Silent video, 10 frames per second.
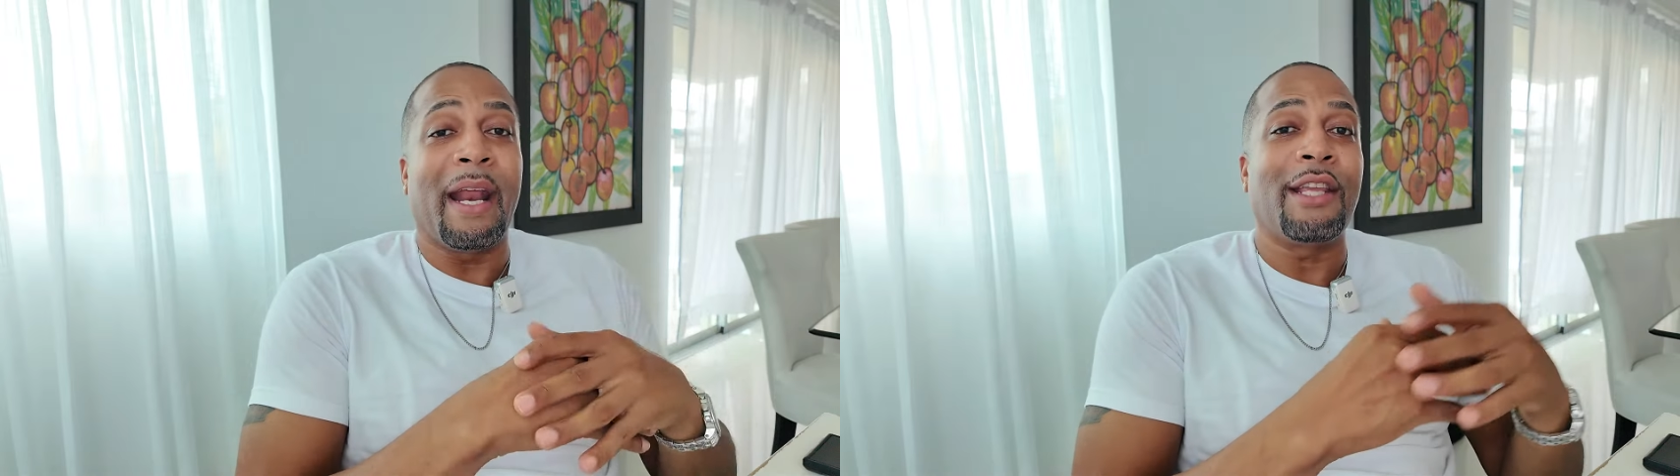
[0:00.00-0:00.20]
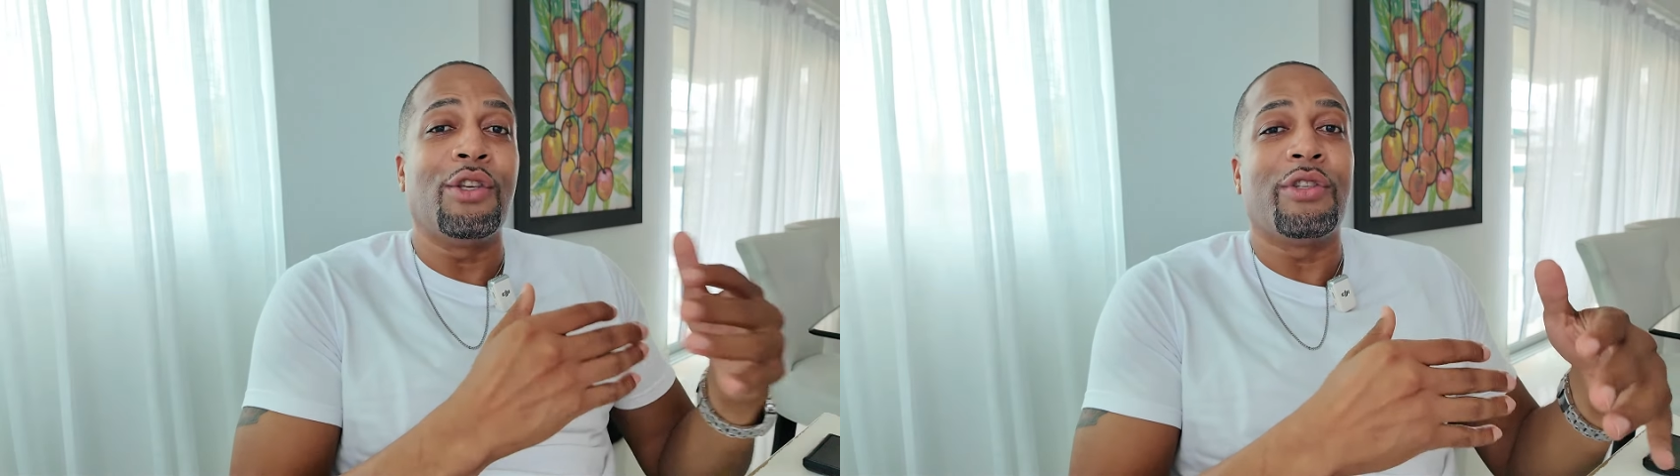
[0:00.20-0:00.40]

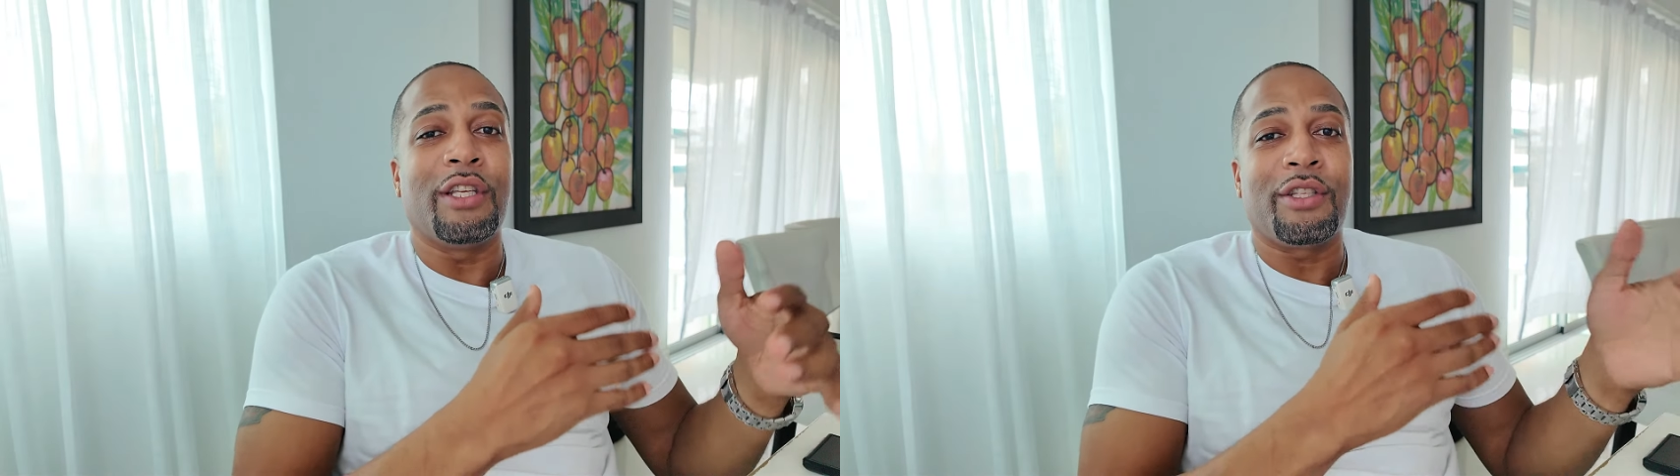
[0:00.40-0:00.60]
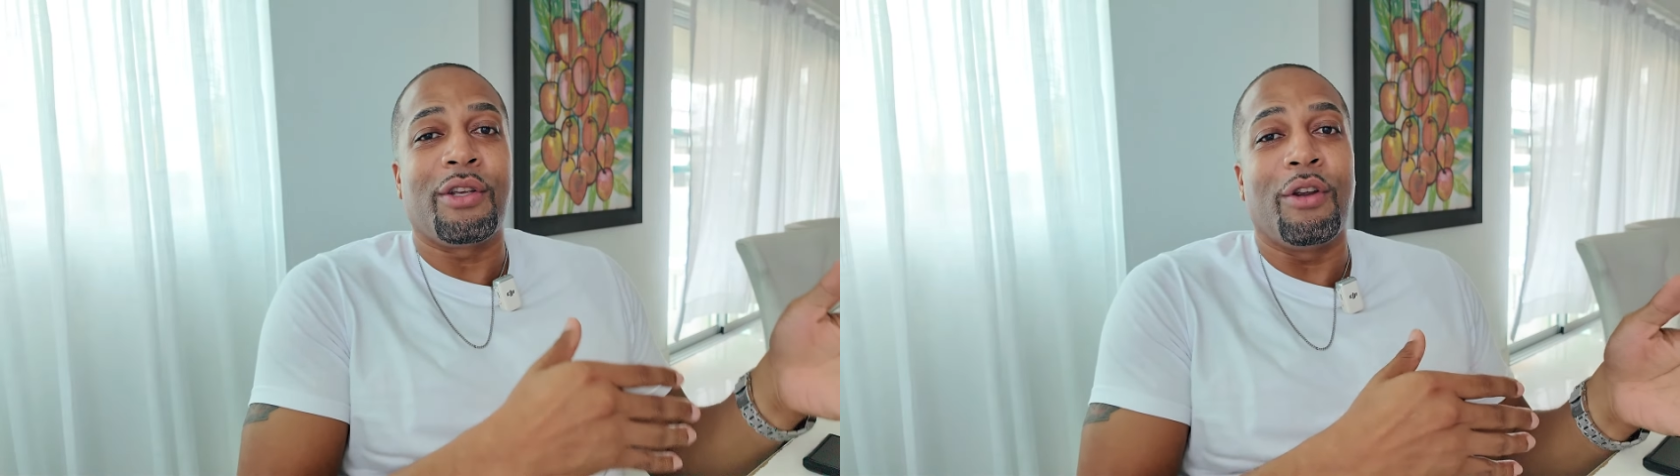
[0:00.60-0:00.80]
I use
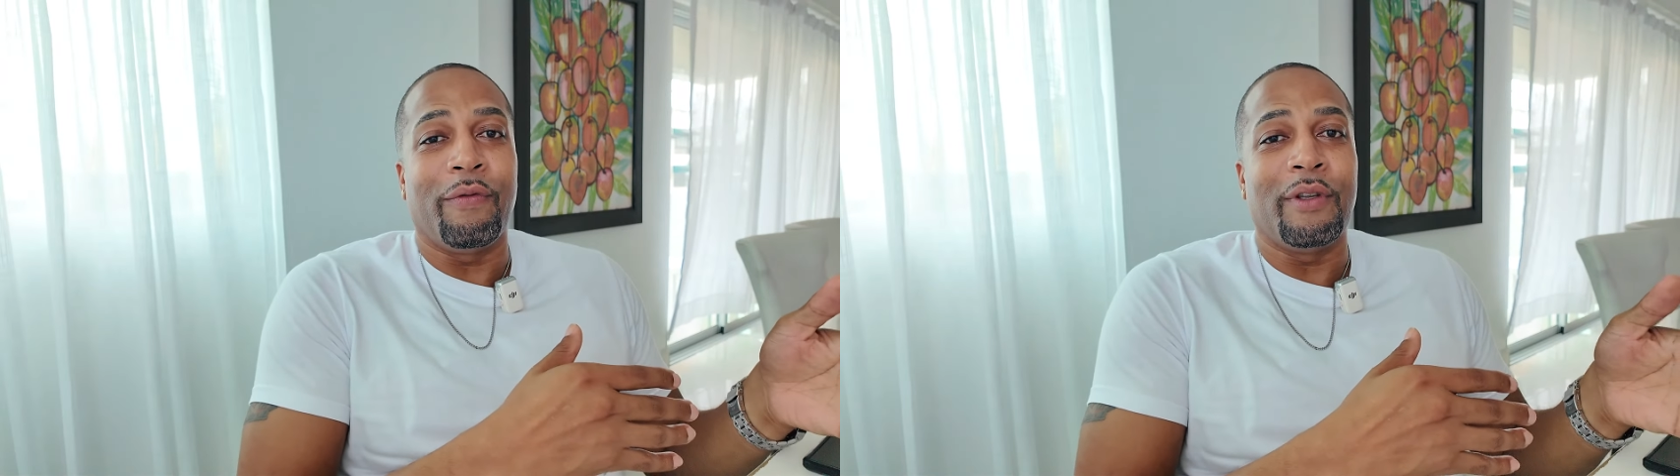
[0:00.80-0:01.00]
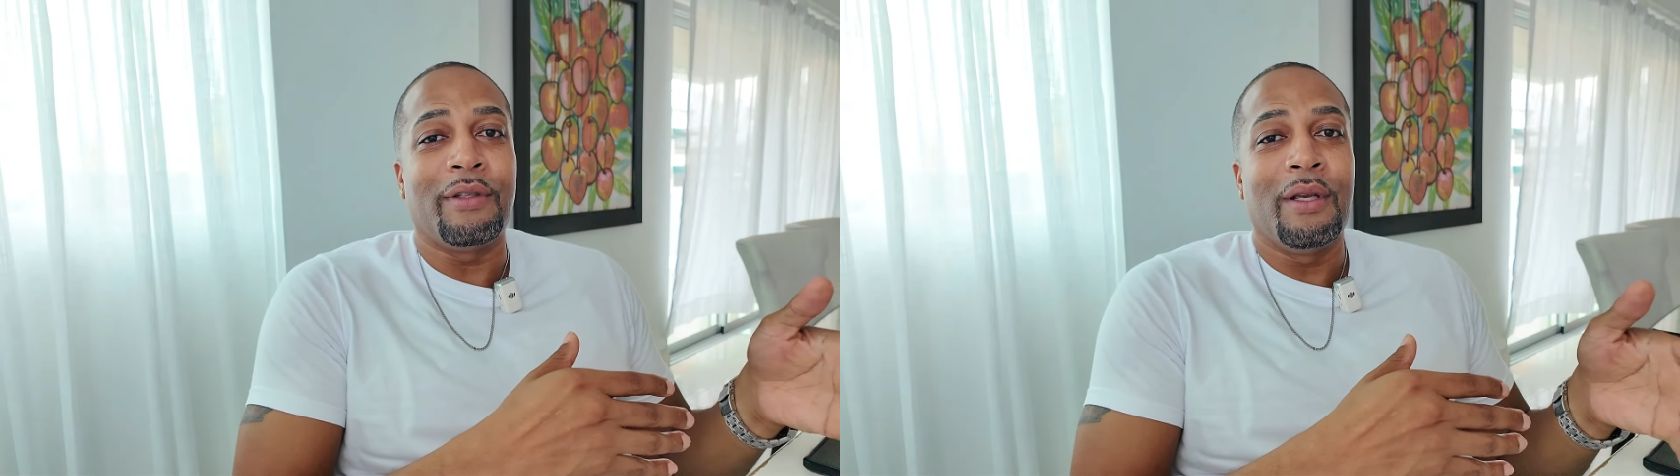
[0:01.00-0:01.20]
this
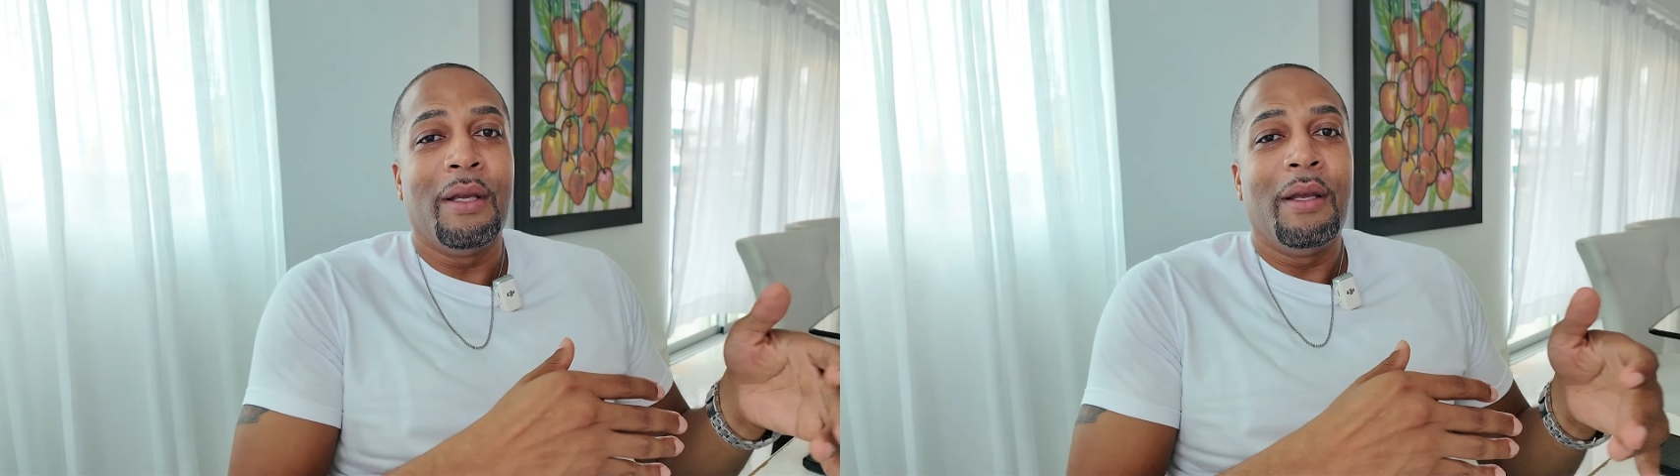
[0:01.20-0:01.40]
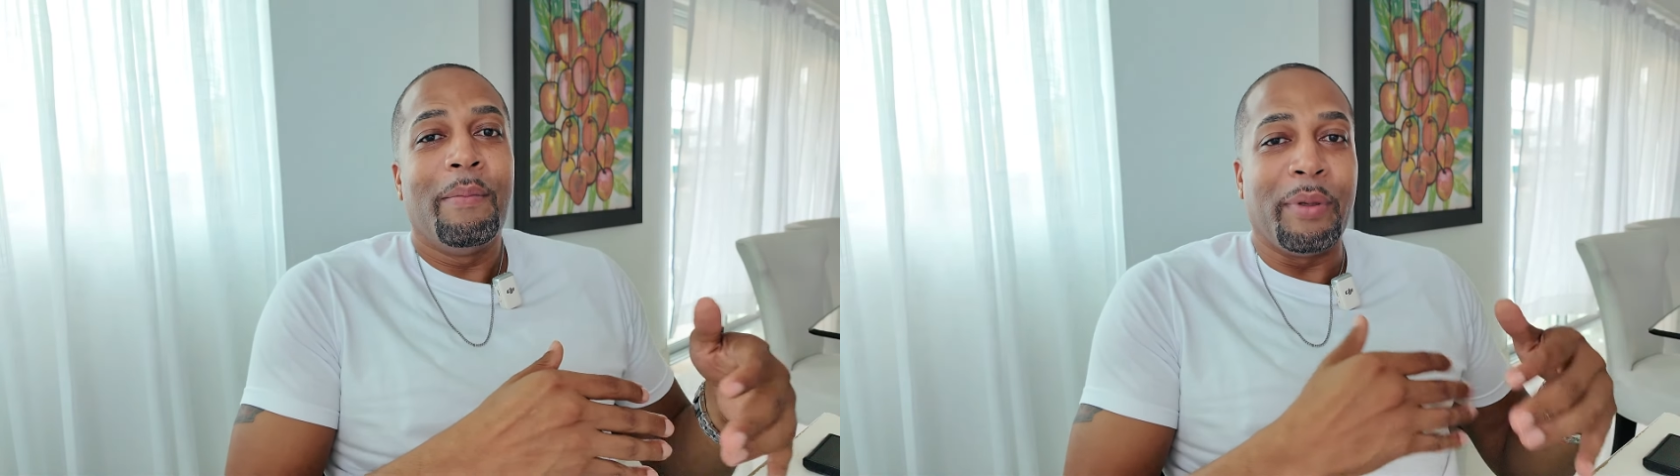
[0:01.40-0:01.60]
service
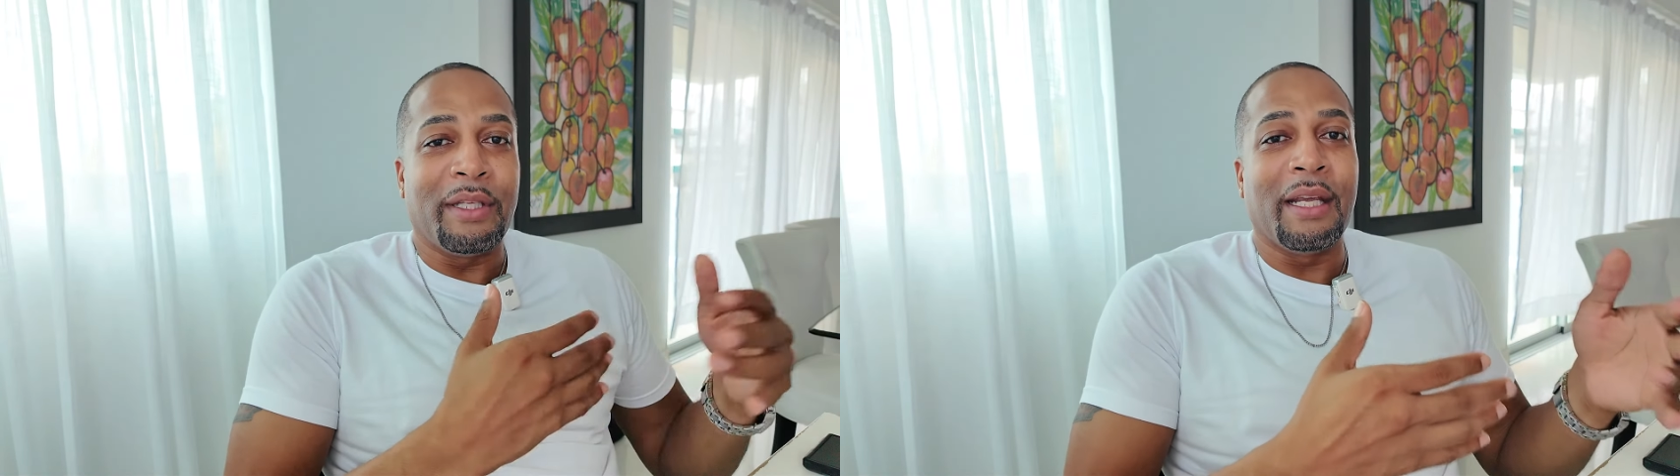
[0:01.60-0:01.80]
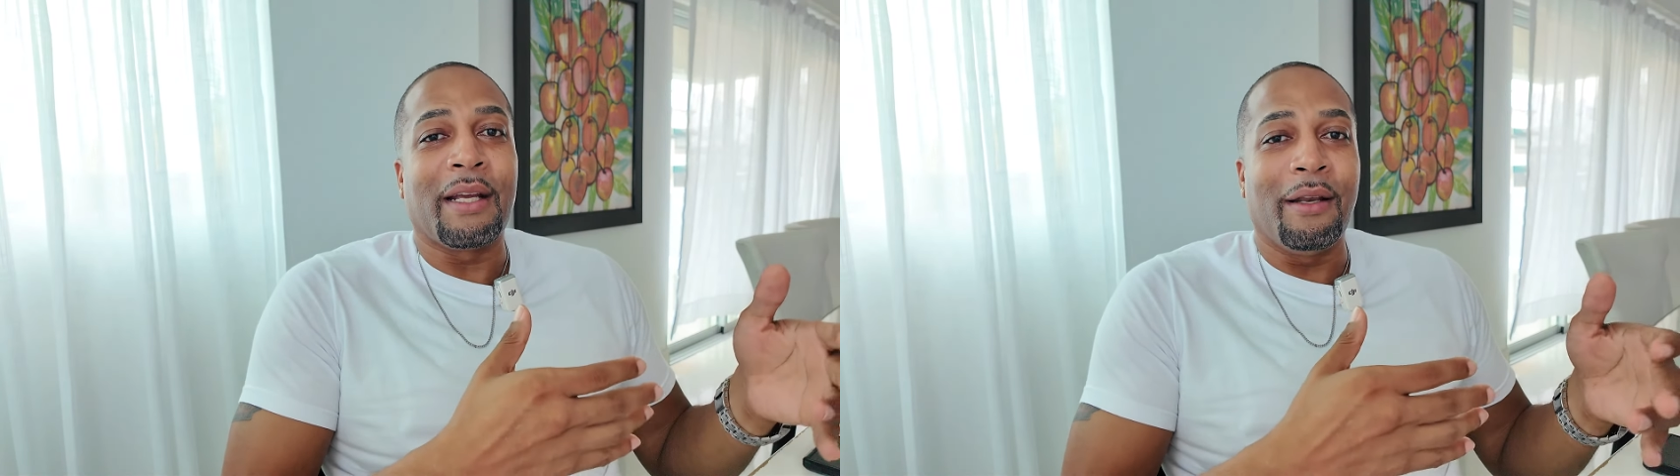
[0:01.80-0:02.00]

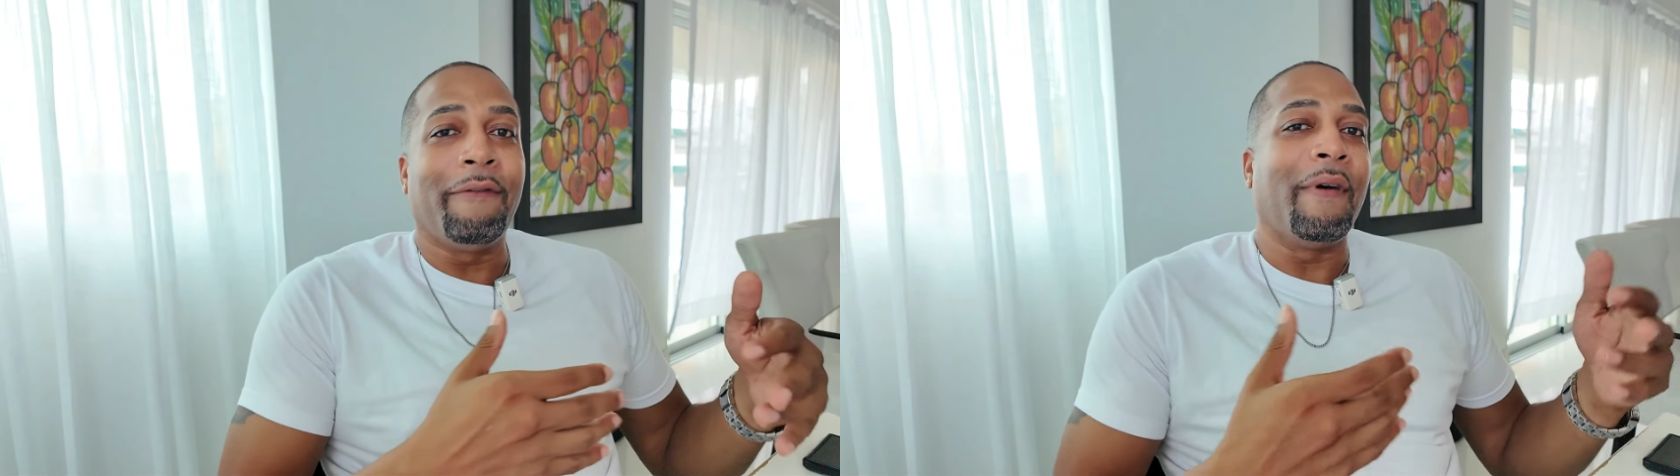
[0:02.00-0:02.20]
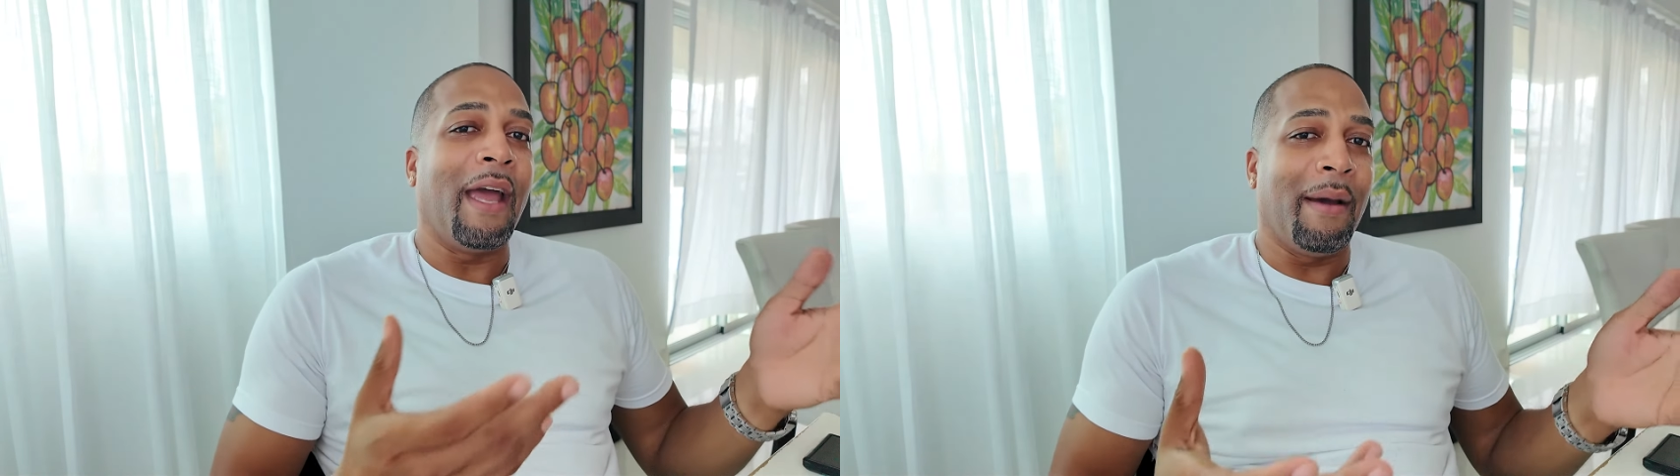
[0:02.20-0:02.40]
particularly for